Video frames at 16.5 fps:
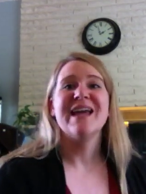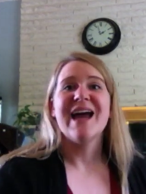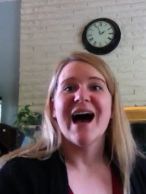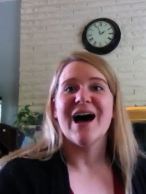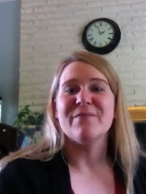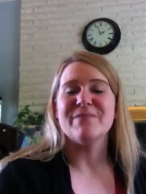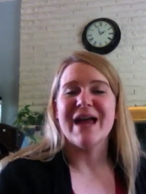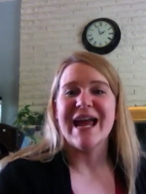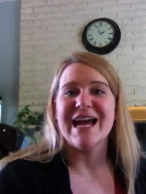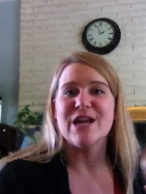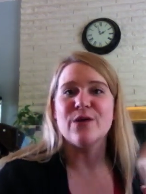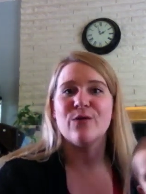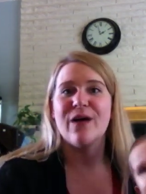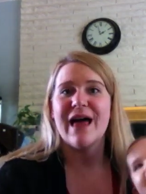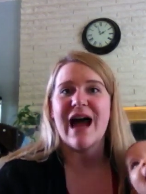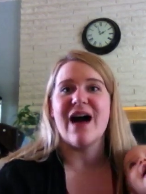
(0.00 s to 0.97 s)
um, Hannah
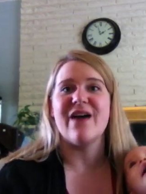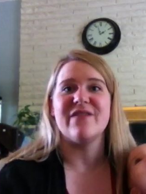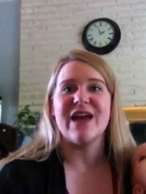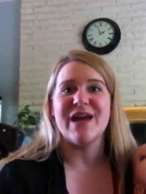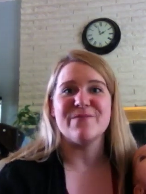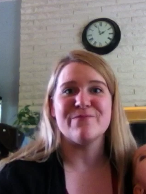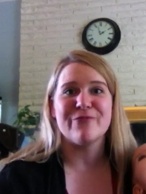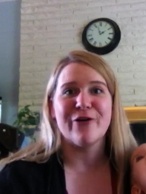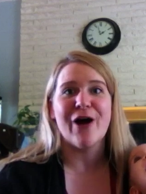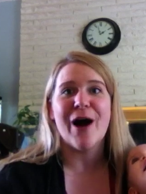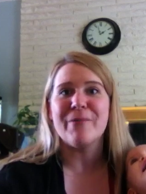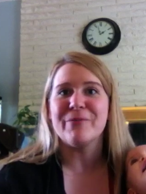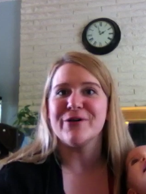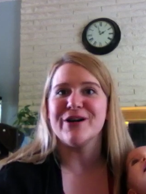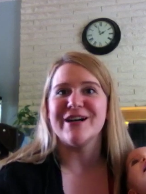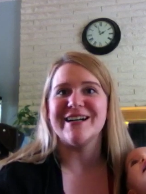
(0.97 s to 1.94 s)
will have a
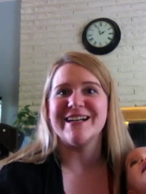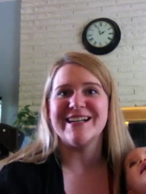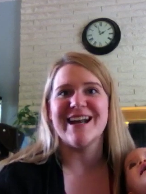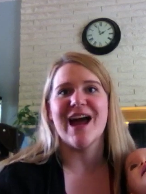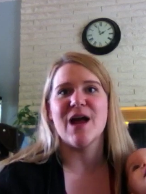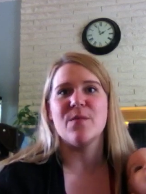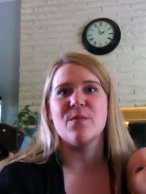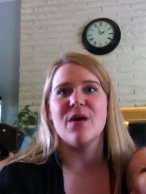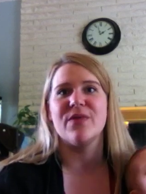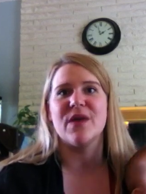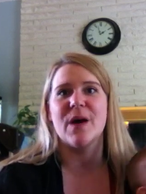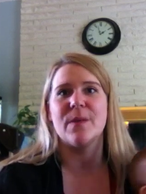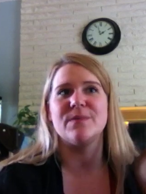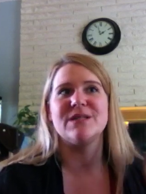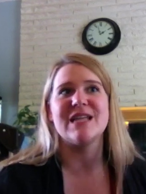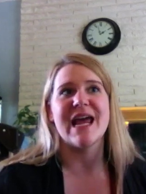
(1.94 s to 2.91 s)
proper nine month
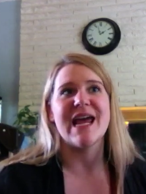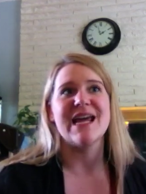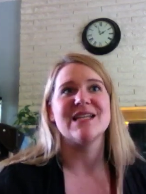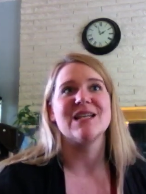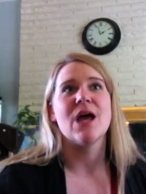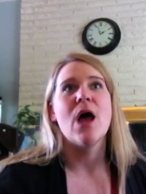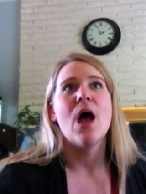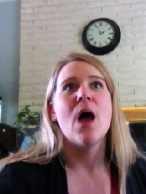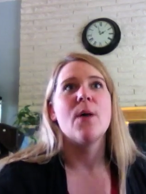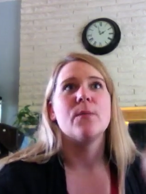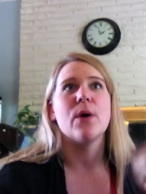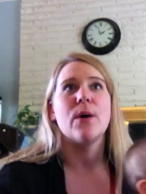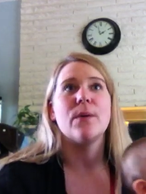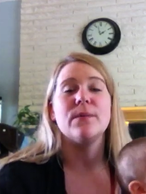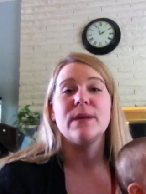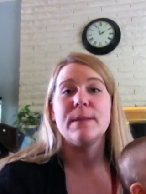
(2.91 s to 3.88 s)
update
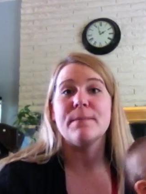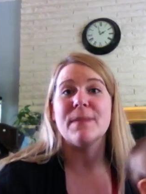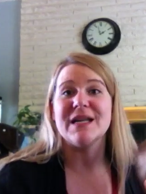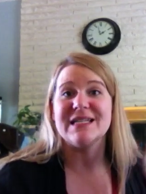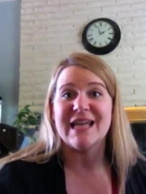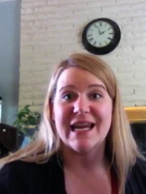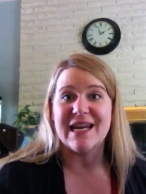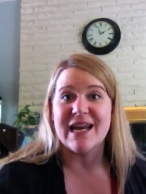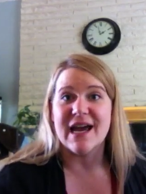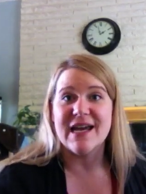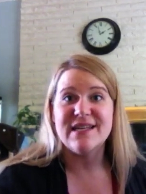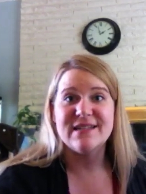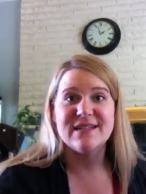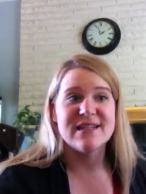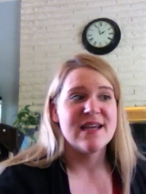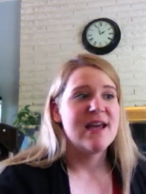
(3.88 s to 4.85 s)
probably Monday
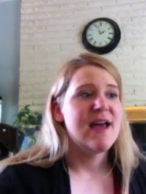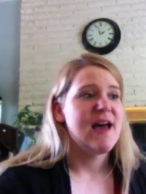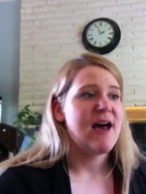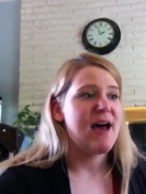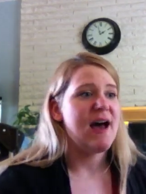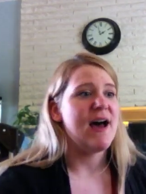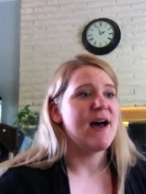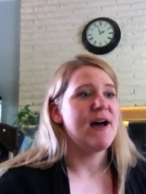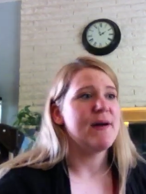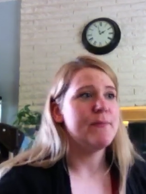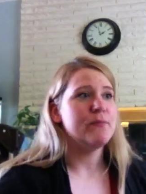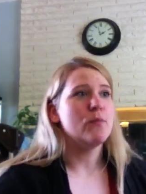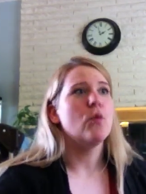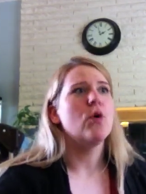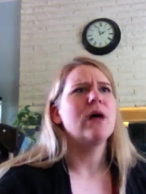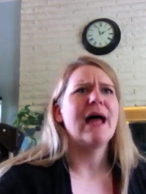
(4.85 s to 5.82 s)
night.
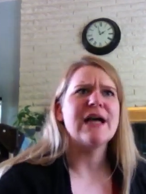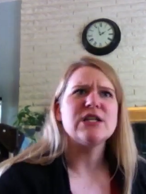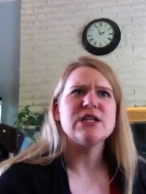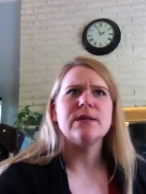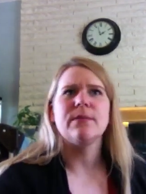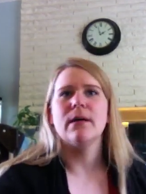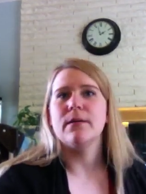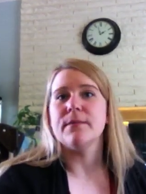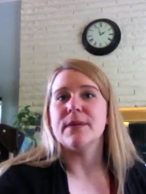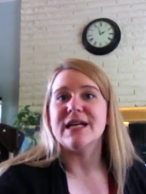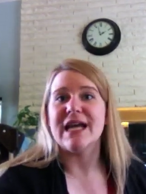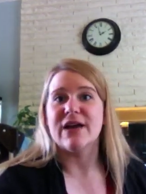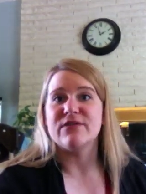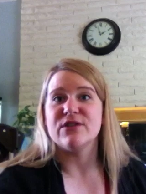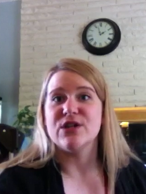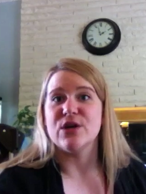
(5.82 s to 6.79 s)
Um, well, actually probably Monday
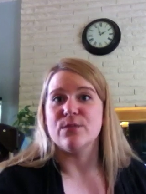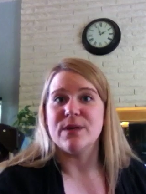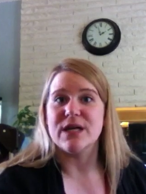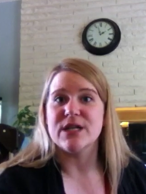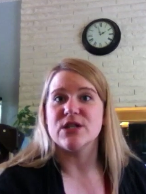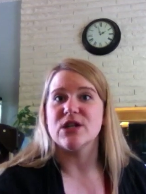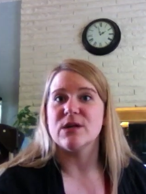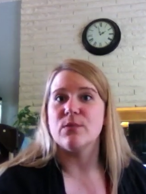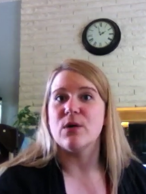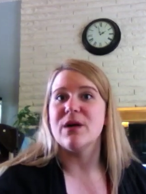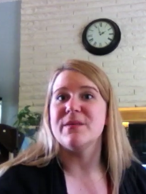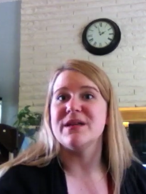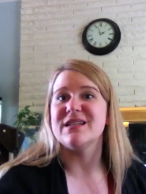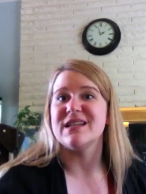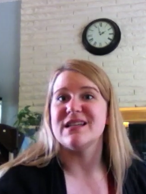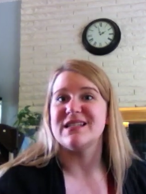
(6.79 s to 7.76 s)
afternoon because her
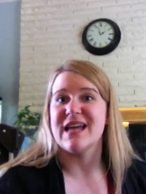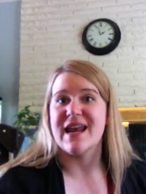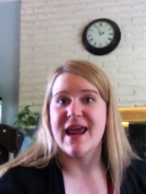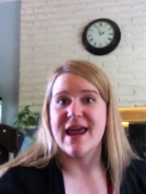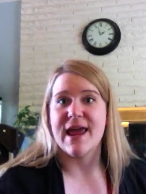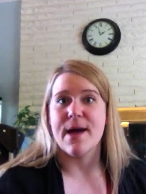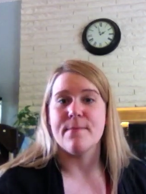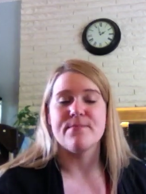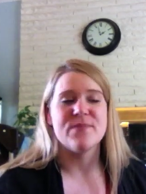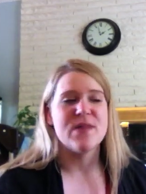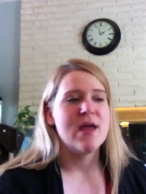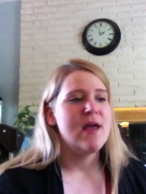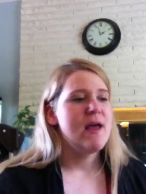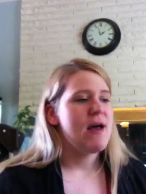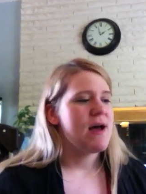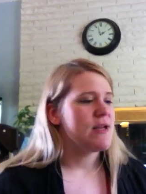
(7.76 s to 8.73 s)
appointment is at 10 a.m.
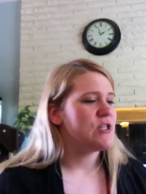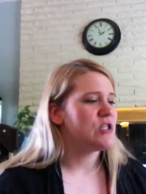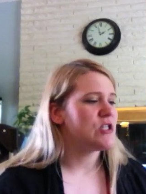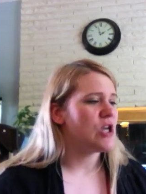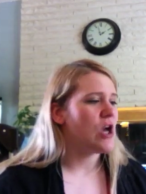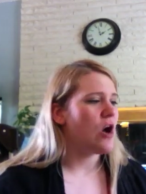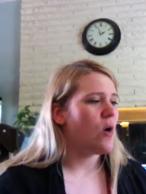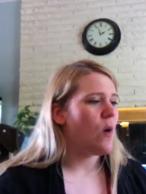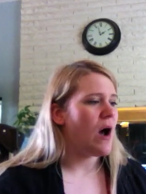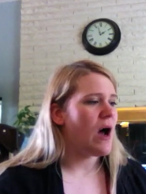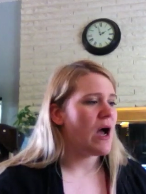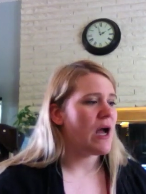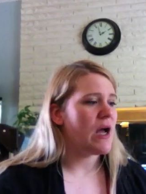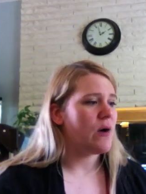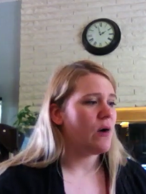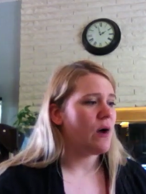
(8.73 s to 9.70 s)
So
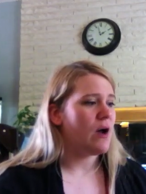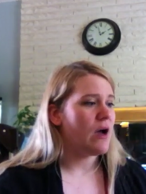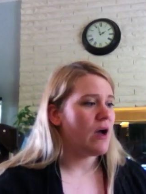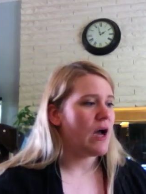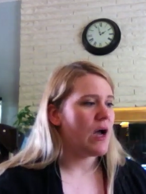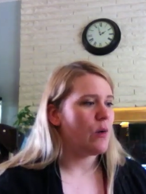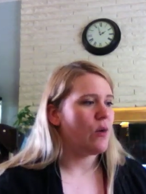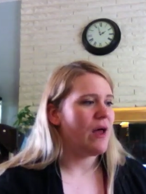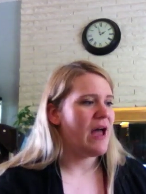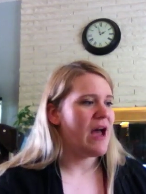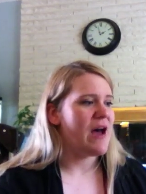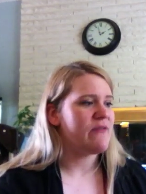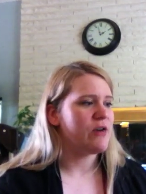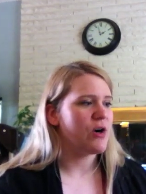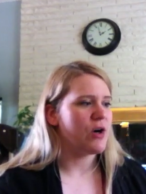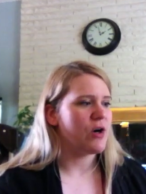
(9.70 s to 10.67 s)
I, I will
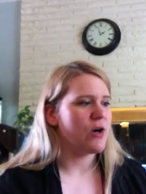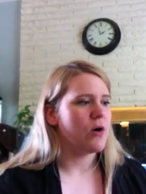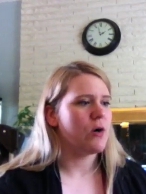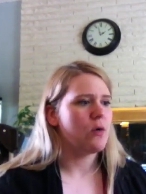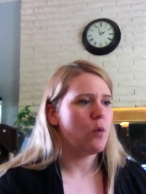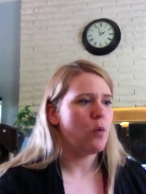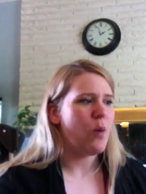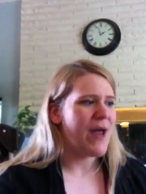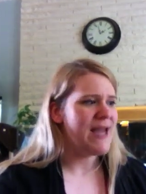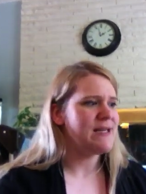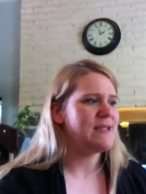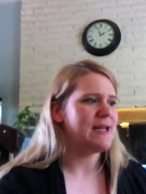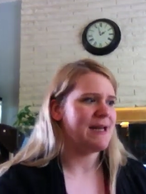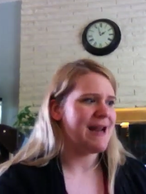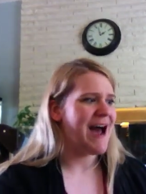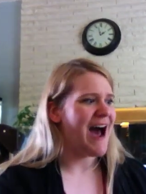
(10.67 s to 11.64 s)
have her weight
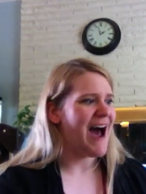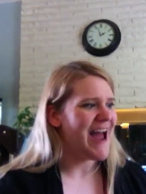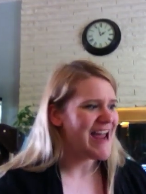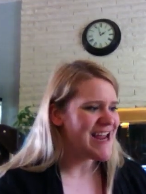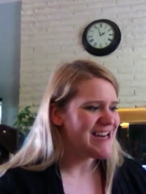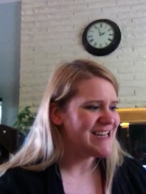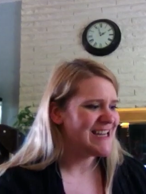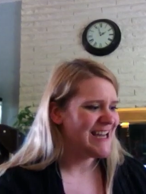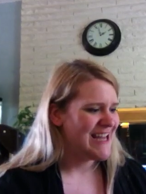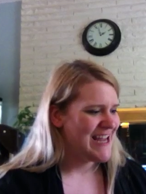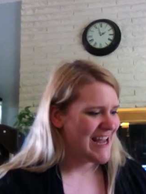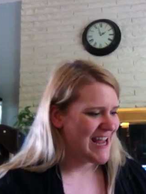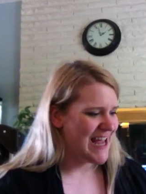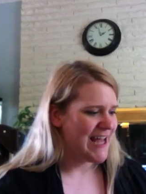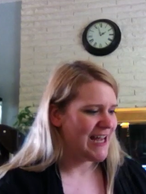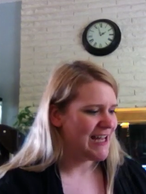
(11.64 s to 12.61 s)
and height
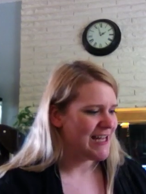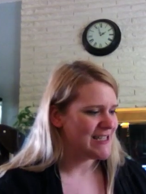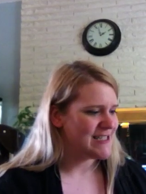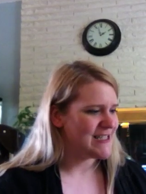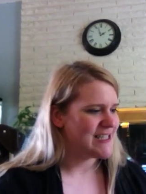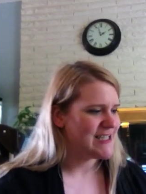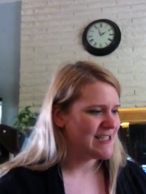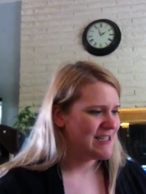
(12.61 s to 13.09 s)
and